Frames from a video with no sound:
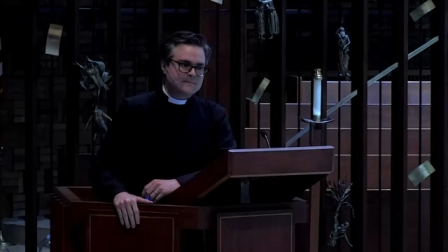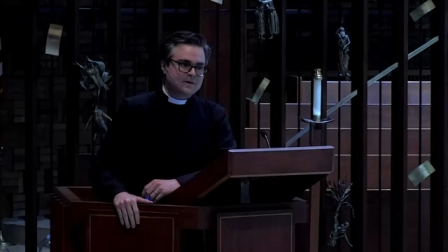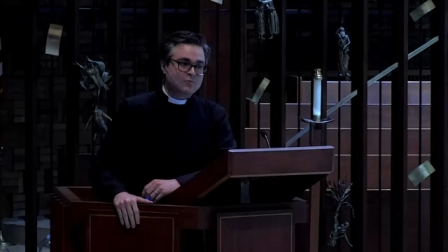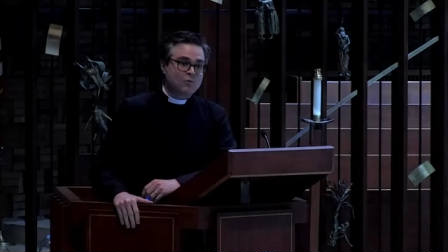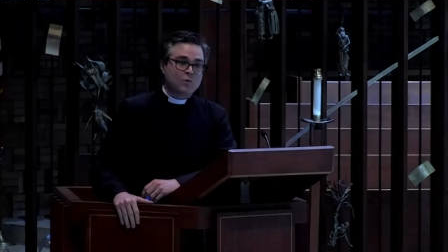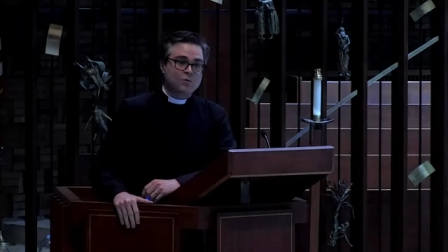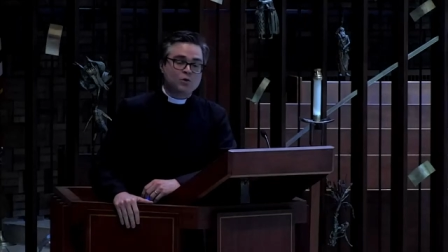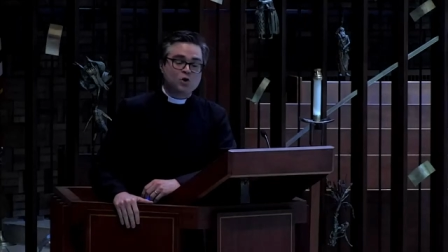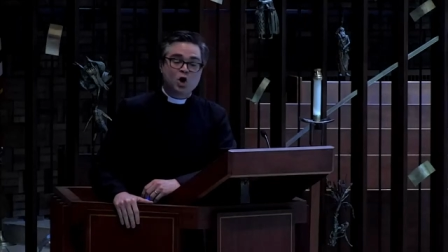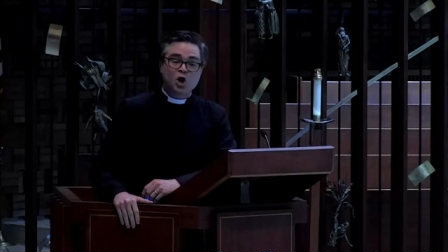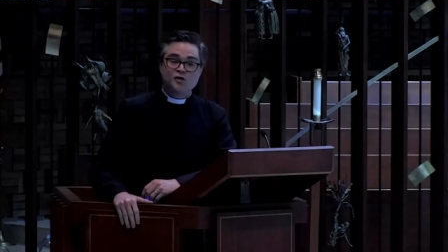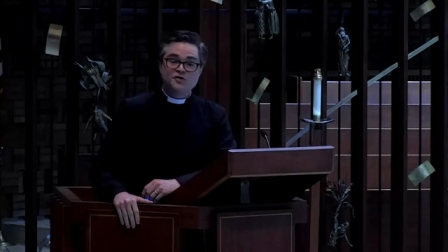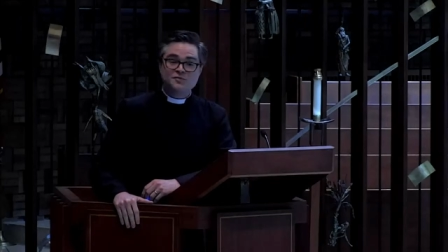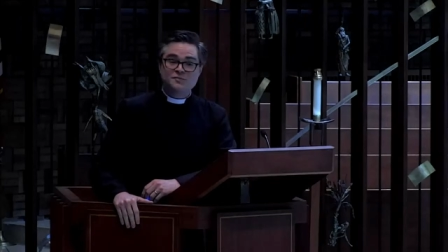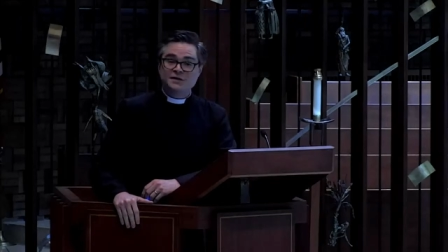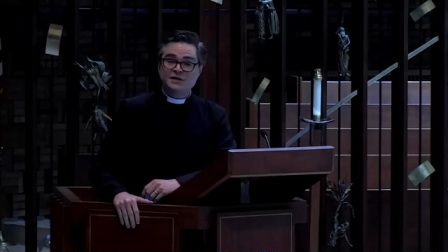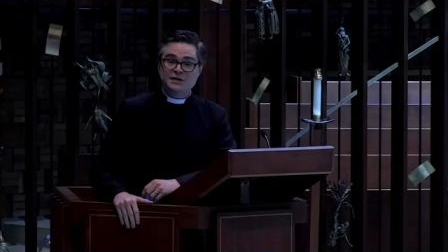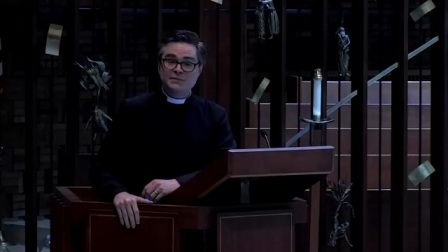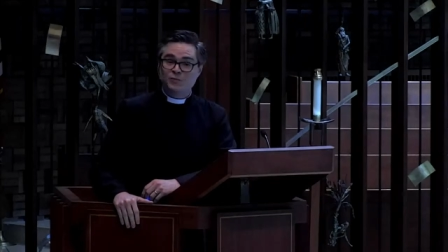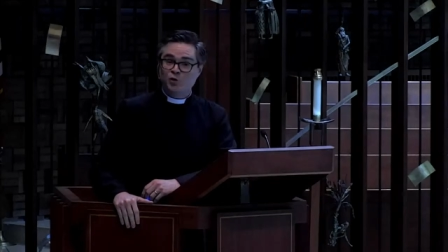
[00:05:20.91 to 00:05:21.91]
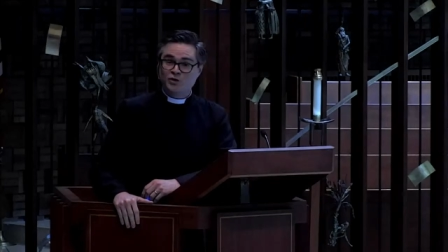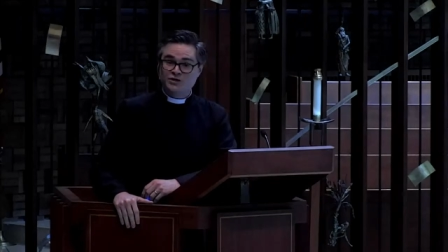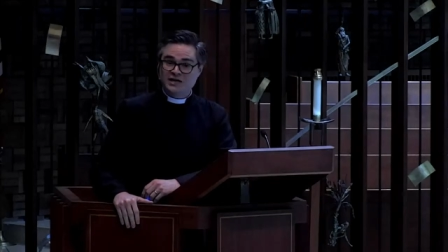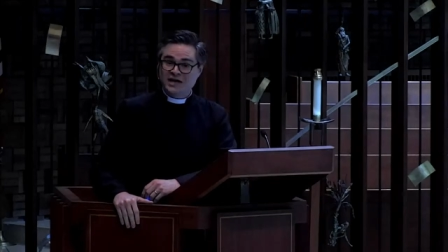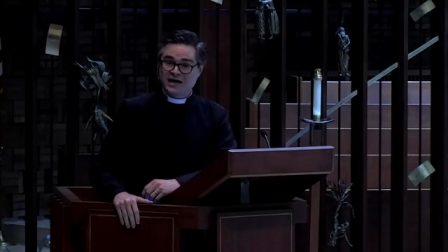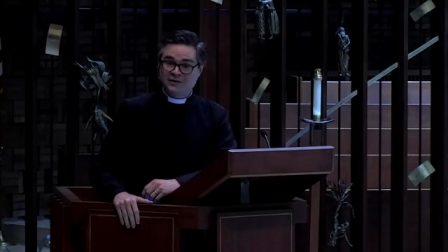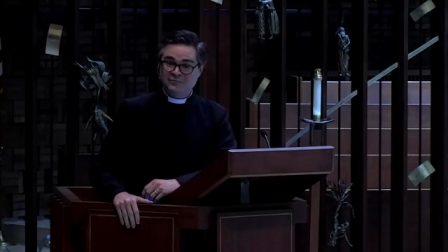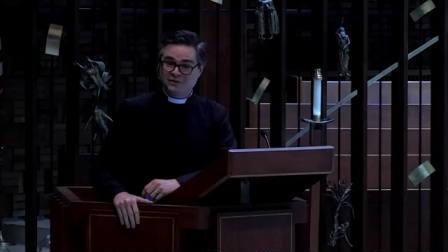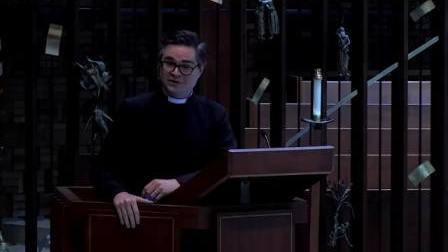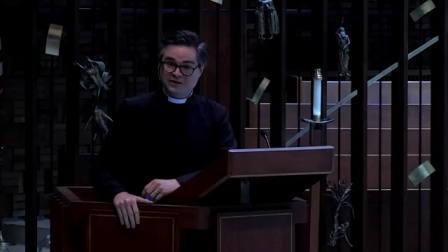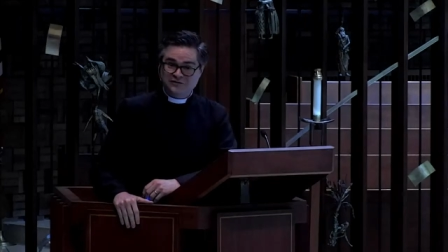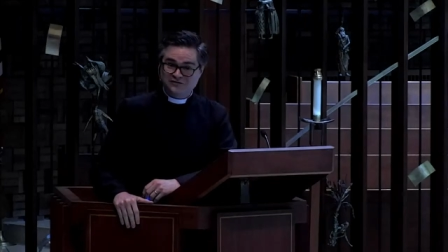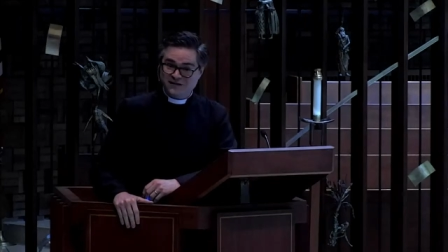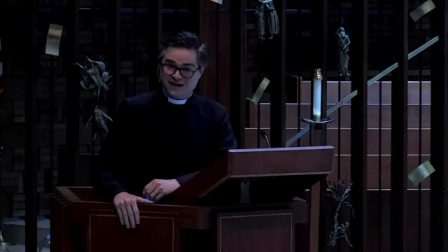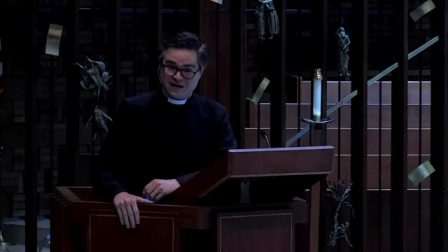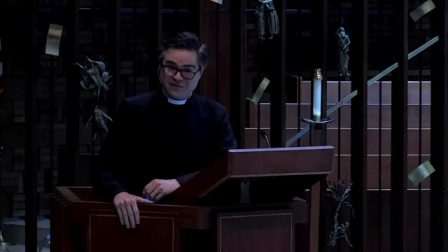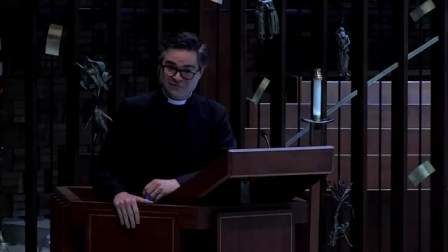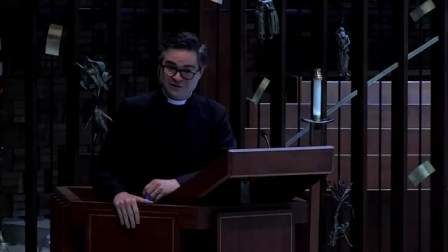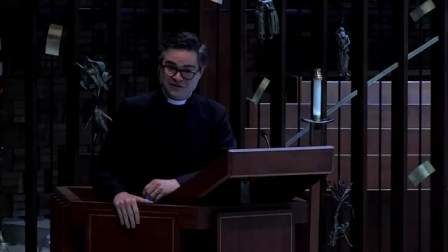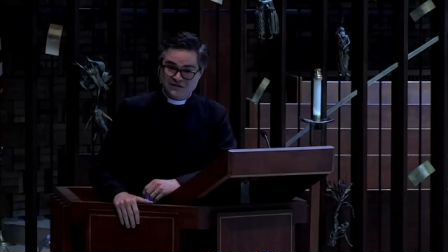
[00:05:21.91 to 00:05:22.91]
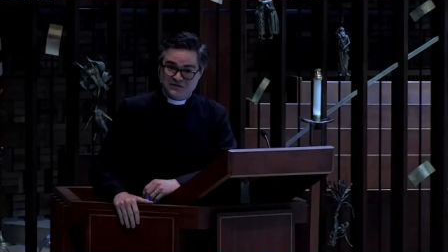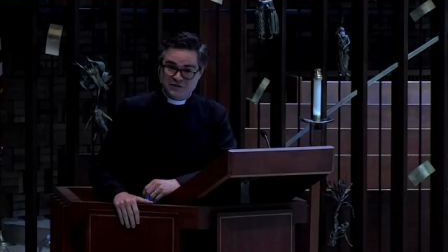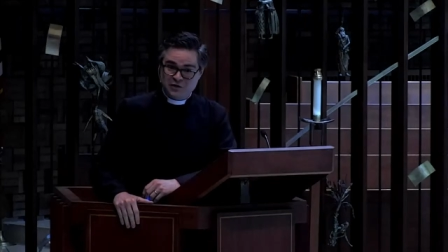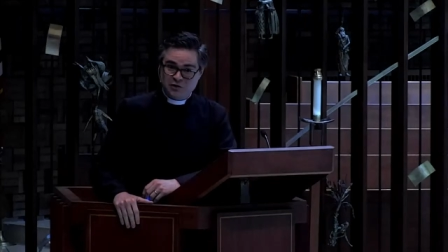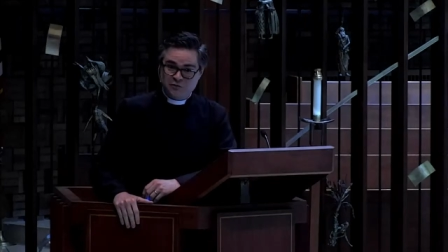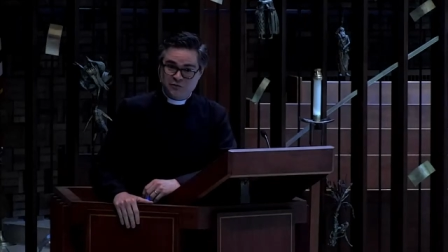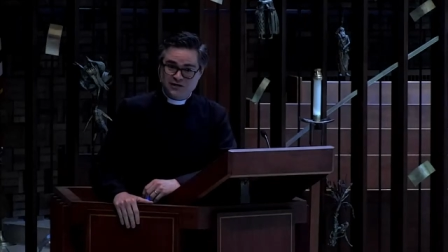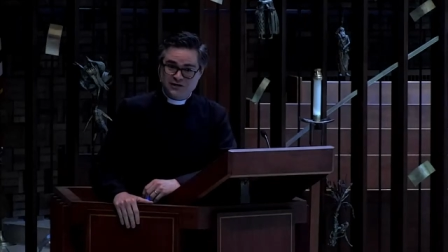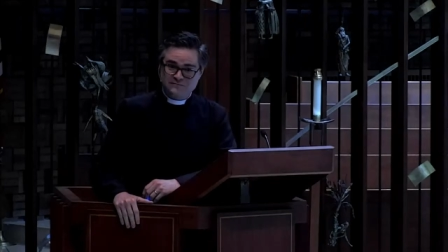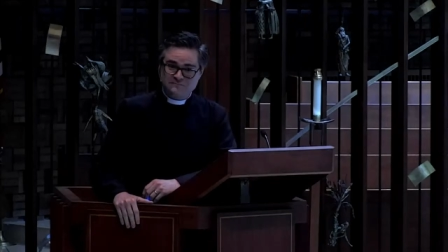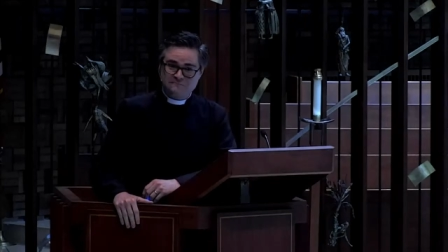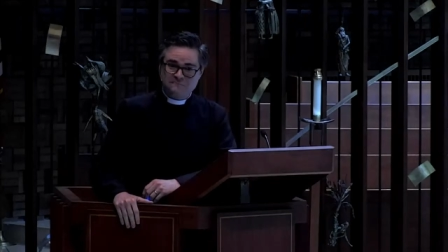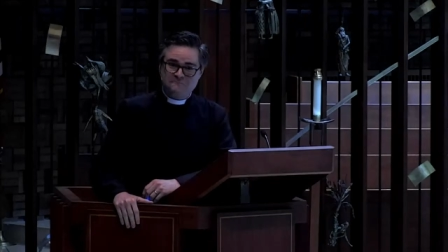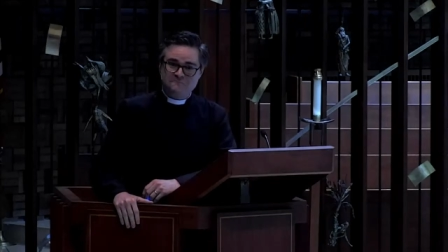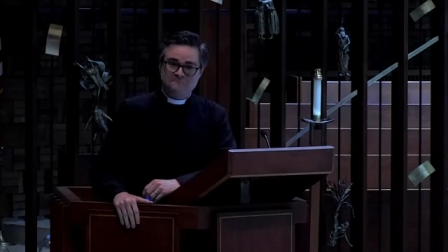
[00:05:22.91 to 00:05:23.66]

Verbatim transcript: well, we're all spending more time with our families, aren't we?